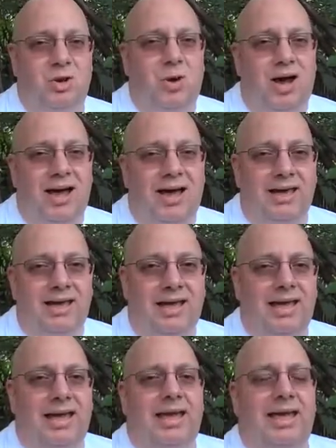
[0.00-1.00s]
so high
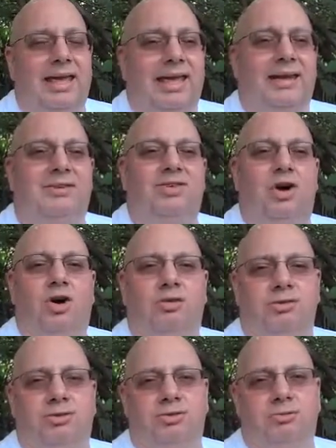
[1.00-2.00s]
it has
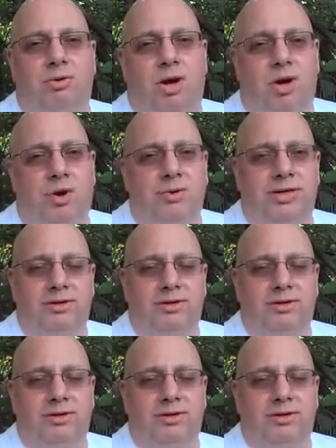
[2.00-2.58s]
overthrown